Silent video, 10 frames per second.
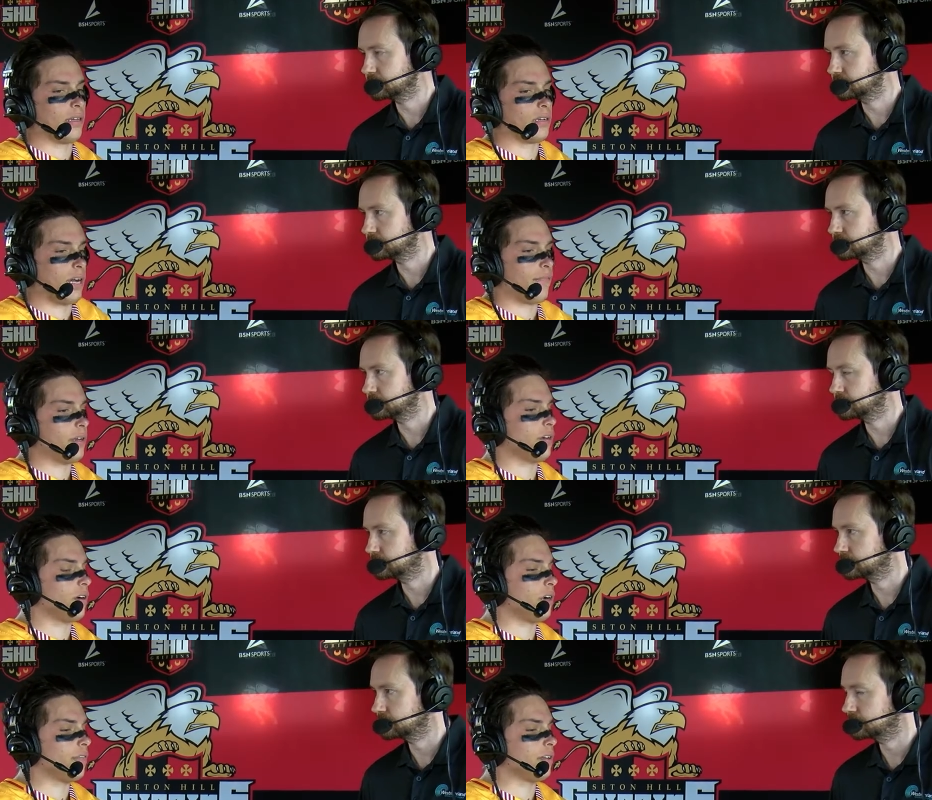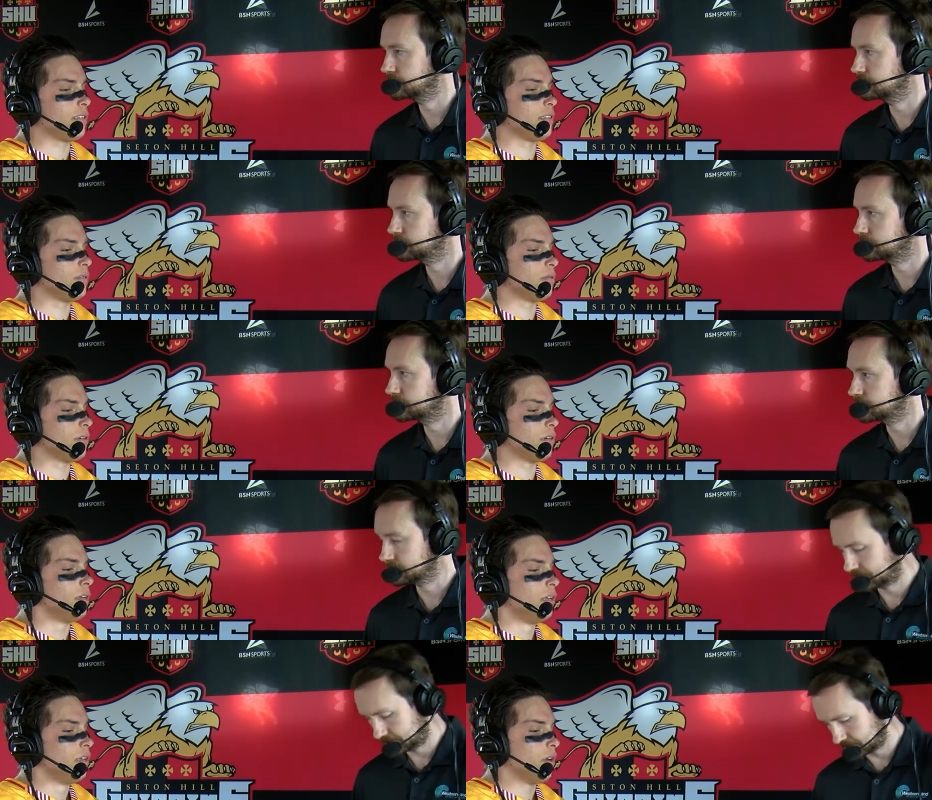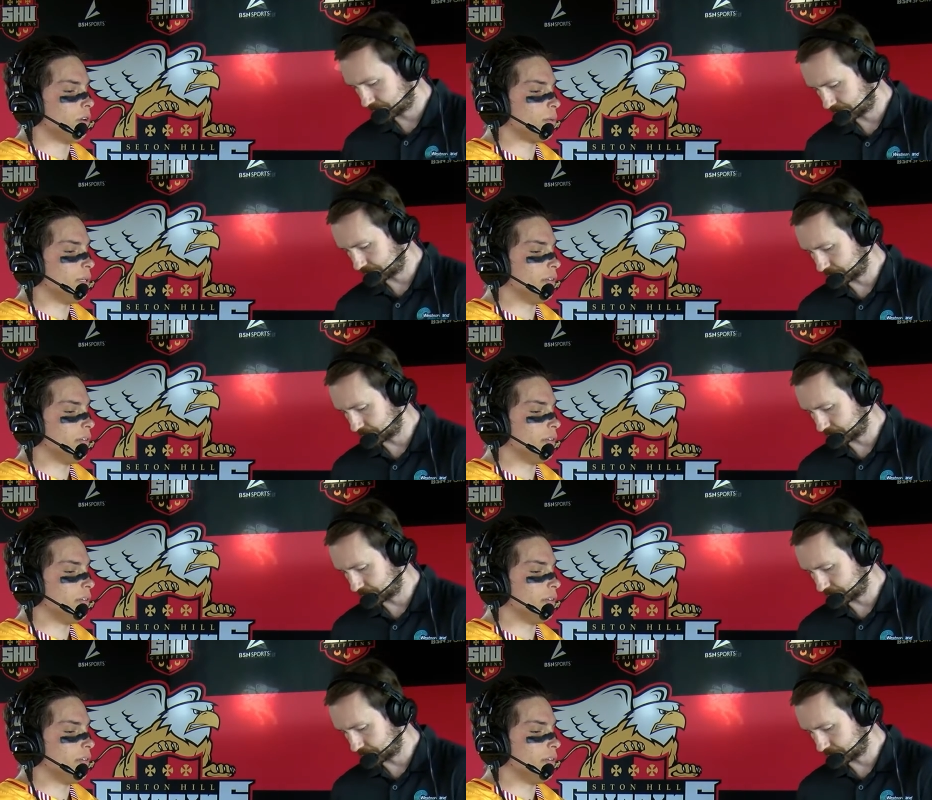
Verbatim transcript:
Speaker 1: confident in our offense to uh, ultimately